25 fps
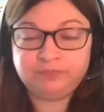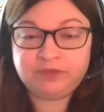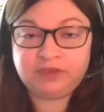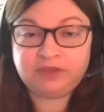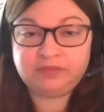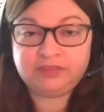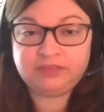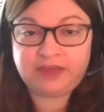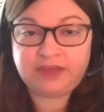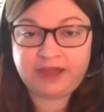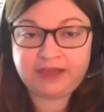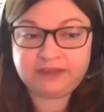
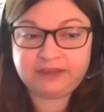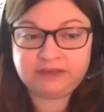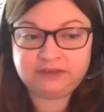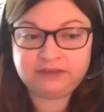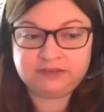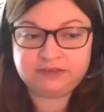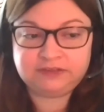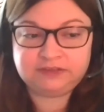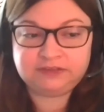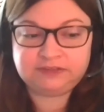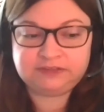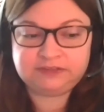that
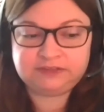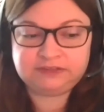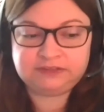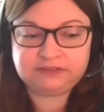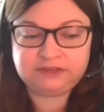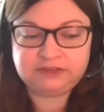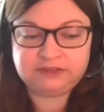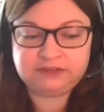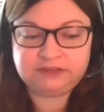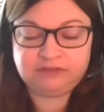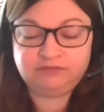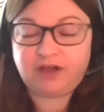is
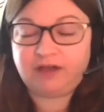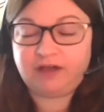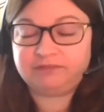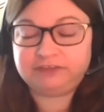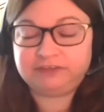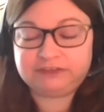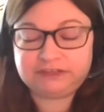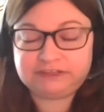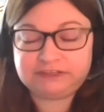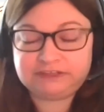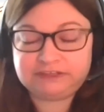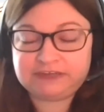involved in
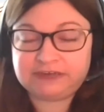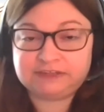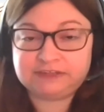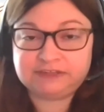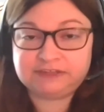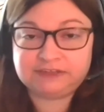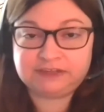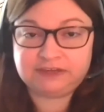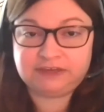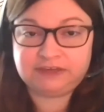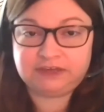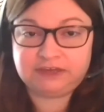the Texas
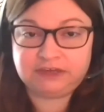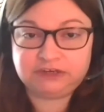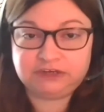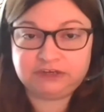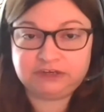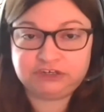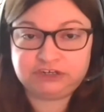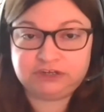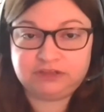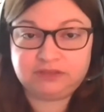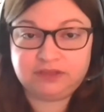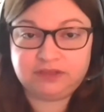
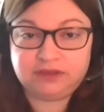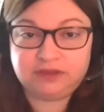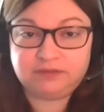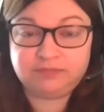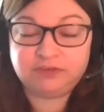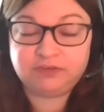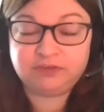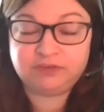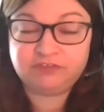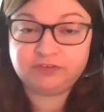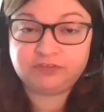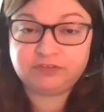litigation, the
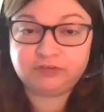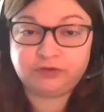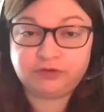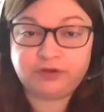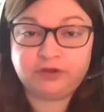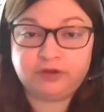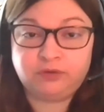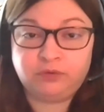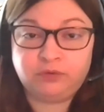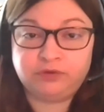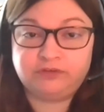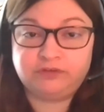Fifth Circuit
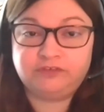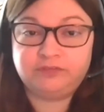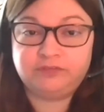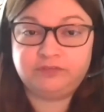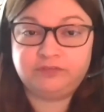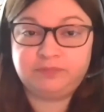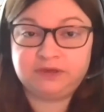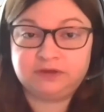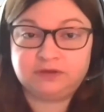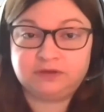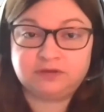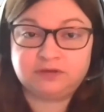Court of
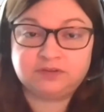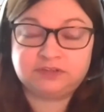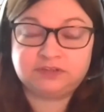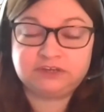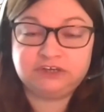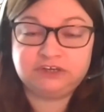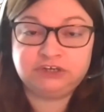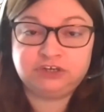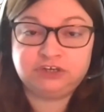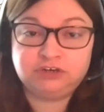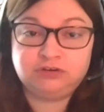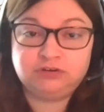Appeals,
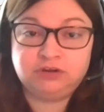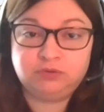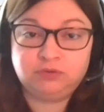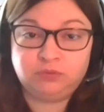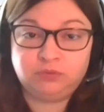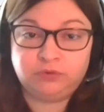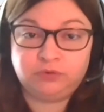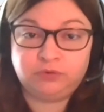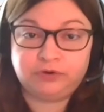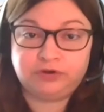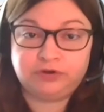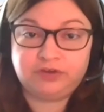issued an
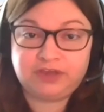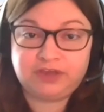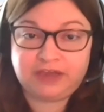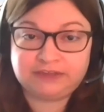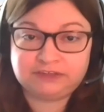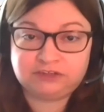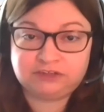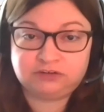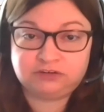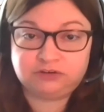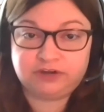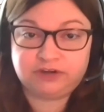order
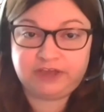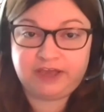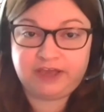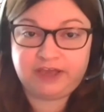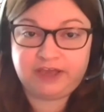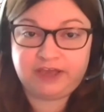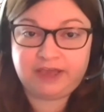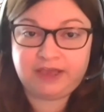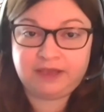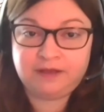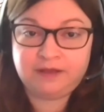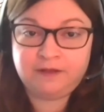
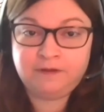yesterday